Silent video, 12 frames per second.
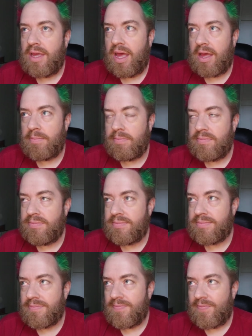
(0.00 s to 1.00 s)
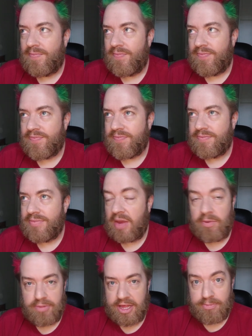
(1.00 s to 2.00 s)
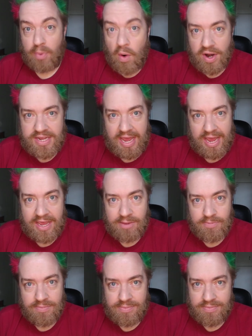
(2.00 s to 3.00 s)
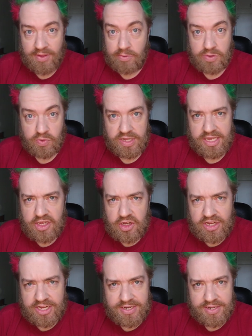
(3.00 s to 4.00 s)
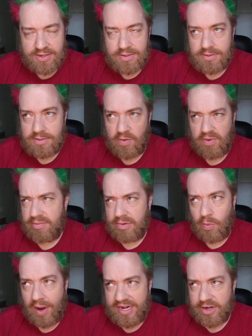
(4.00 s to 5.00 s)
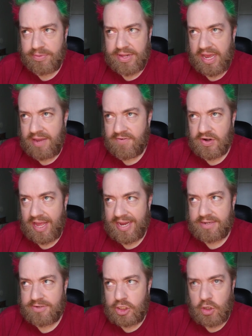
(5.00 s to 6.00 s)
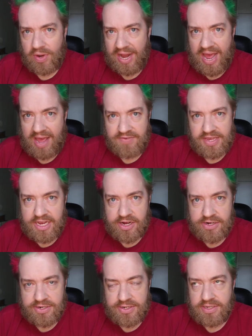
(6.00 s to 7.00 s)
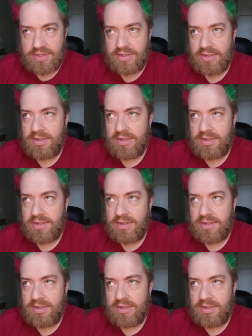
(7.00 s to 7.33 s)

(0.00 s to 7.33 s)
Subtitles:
And we played a board game that was really good that we've been waiting to play for like 2.5 years.